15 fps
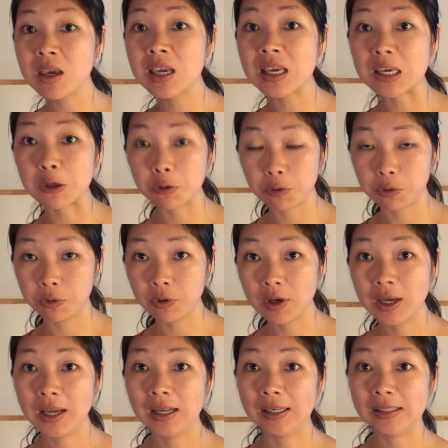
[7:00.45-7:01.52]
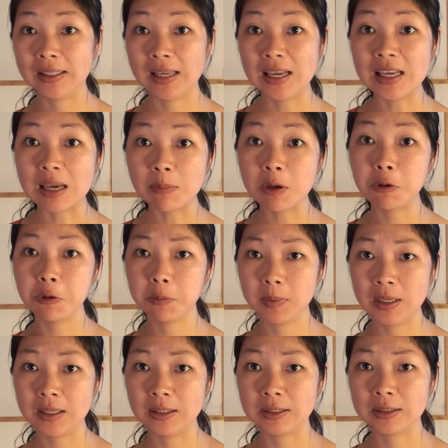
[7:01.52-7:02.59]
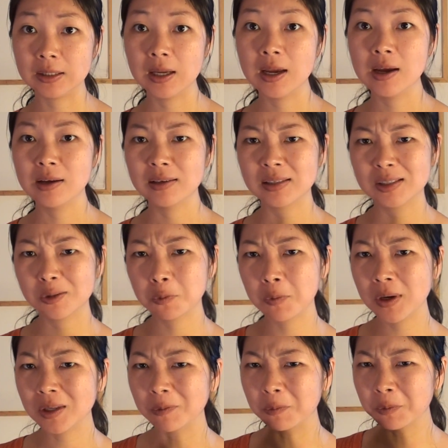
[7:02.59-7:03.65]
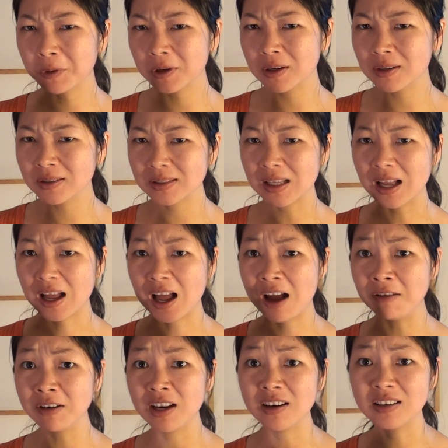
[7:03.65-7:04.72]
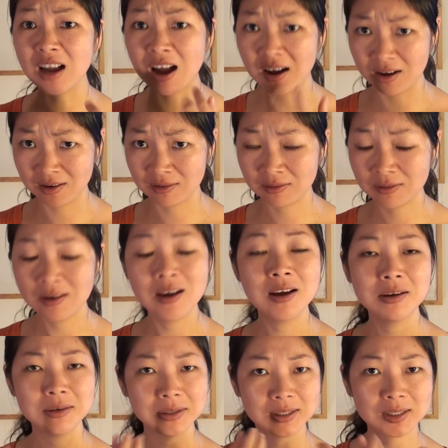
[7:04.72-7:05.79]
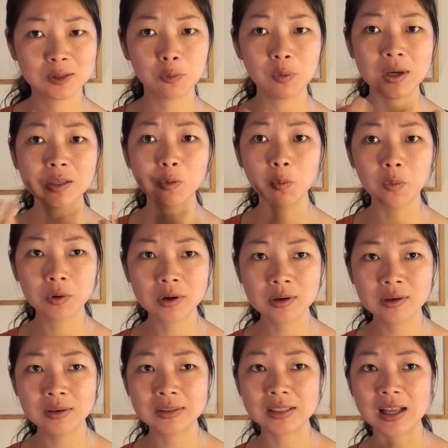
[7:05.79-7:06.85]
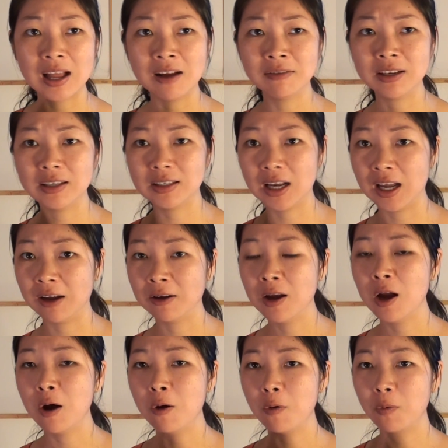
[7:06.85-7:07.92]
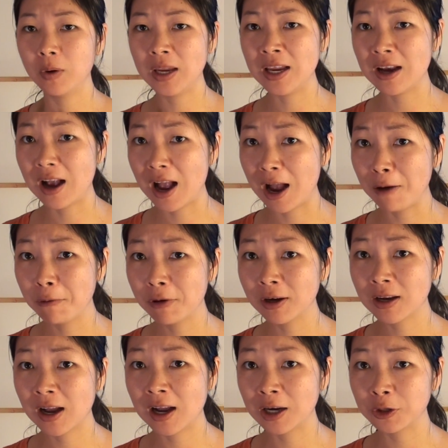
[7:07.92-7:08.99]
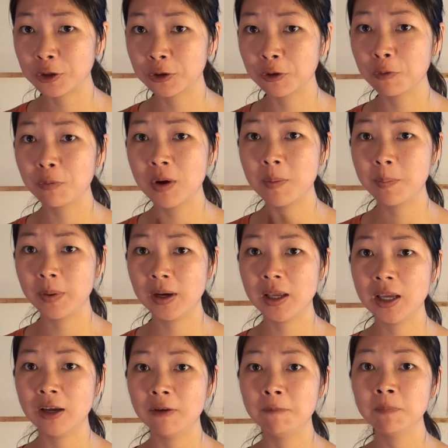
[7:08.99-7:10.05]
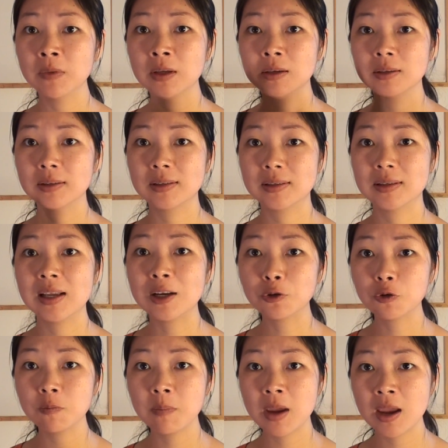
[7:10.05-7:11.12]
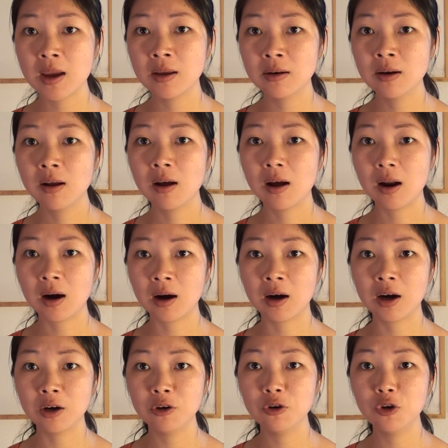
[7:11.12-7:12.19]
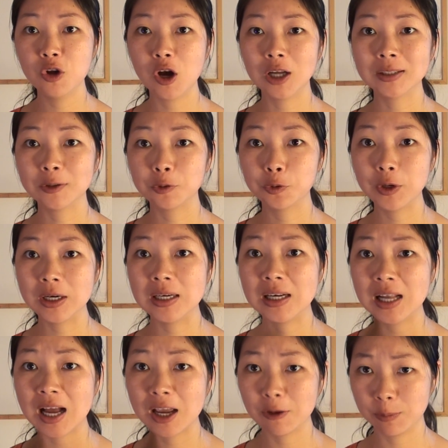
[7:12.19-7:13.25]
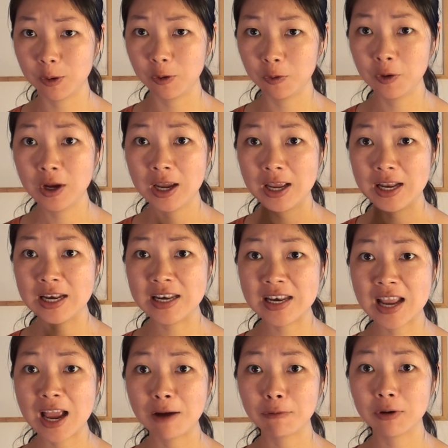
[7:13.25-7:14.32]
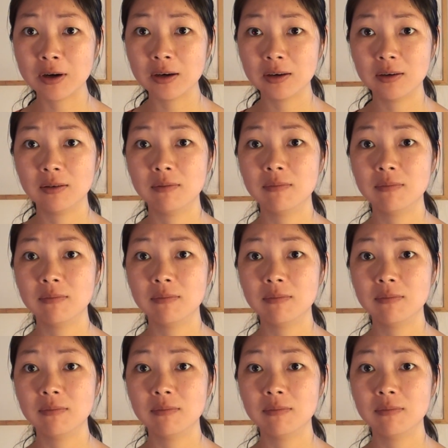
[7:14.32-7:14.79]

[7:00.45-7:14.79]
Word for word: Mi Yu. Tian Yan Mi Yu means sweet words, honey tongue. Sweet words, honey tongue. In our culture, we believe such men are not reliable. Never